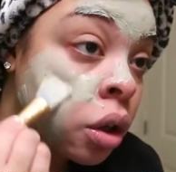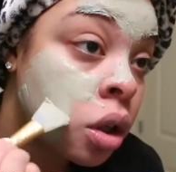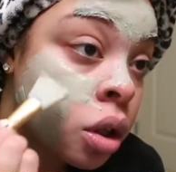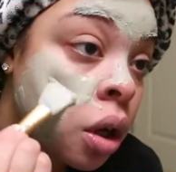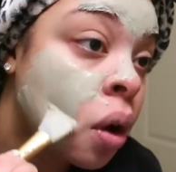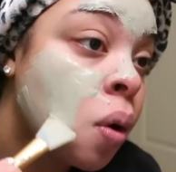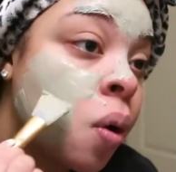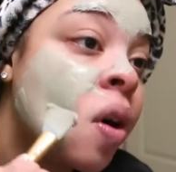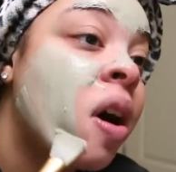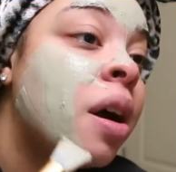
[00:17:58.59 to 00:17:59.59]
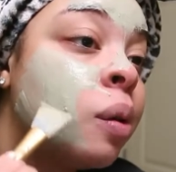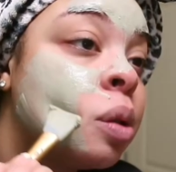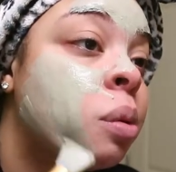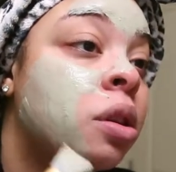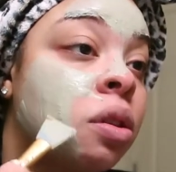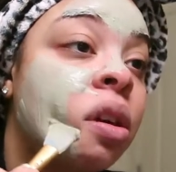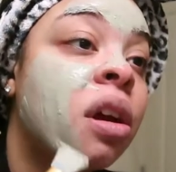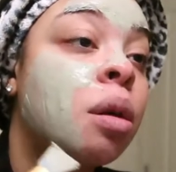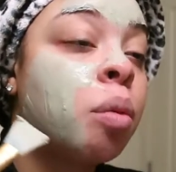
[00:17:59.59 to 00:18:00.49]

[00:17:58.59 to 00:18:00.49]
So I always put it there,